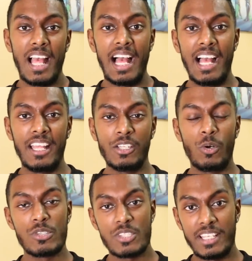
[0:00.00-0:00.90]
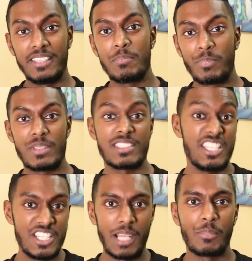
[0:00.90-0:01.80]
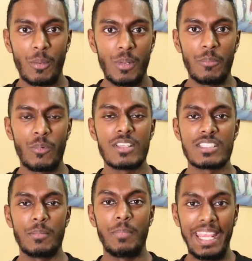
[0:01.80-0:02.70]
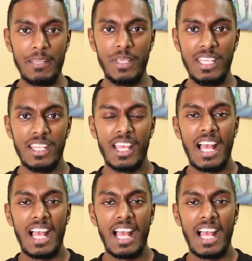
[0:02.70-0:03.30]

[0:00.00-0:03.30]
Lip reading: And also another CGI problem was the baby,